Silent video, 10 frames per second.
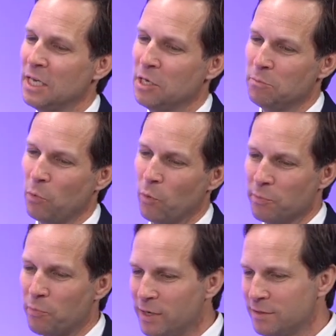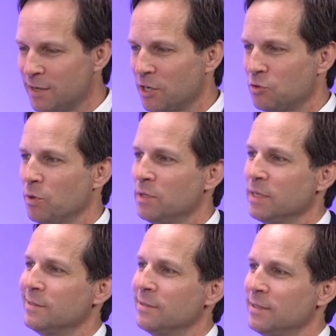But where the pricing actuary
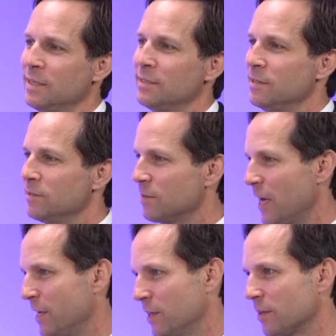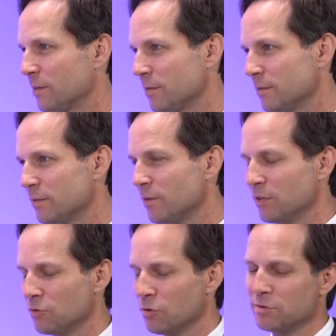tends to sit is his sidekick,
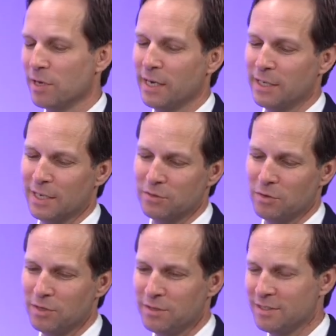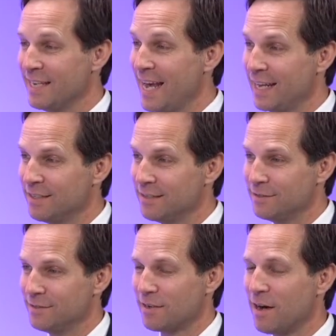his or her sidekick. So this is Ned. This
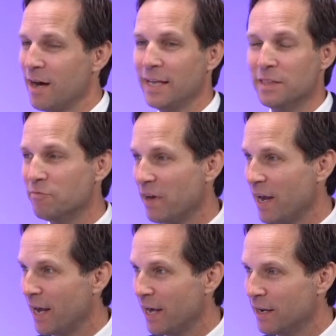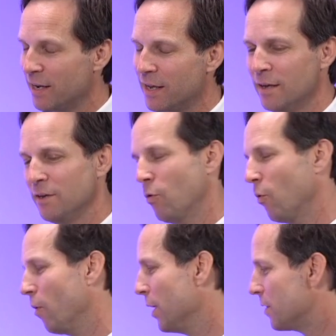is the guy in the van
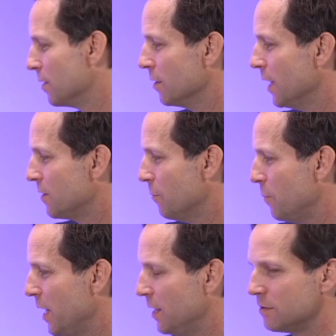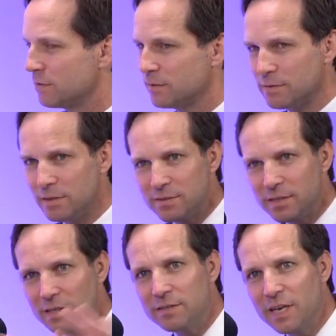or at the at the base. He
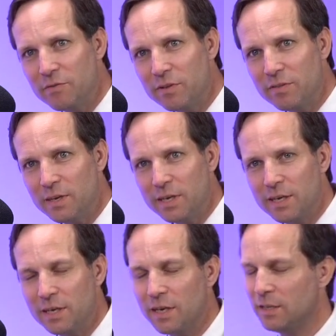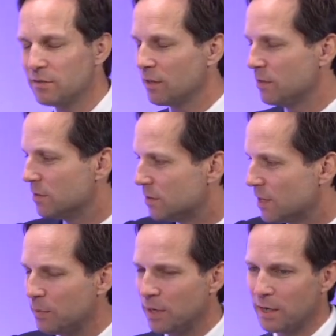sees everything and he's got this is
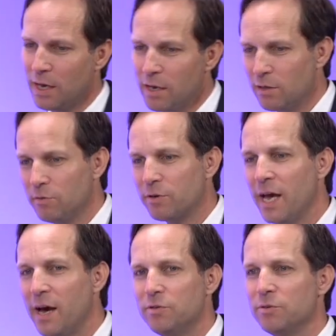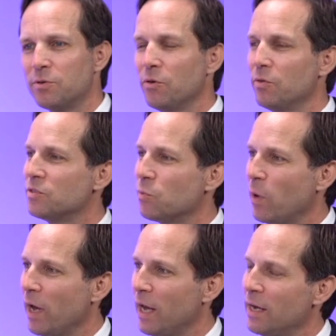happening. Look out! Don't go this
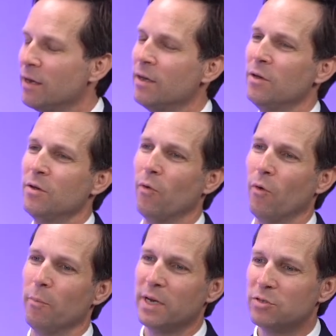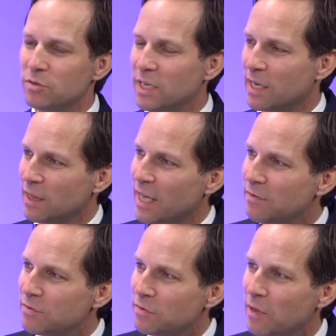way. Mm-hmm or make sure you take a
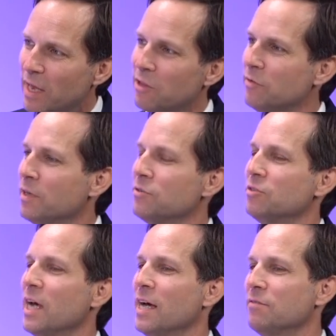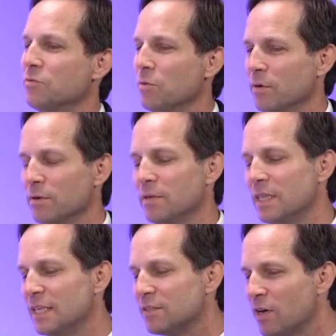left through that elevator shaft or
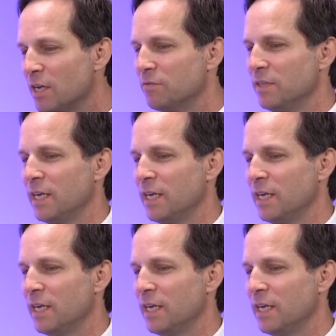this kind of thing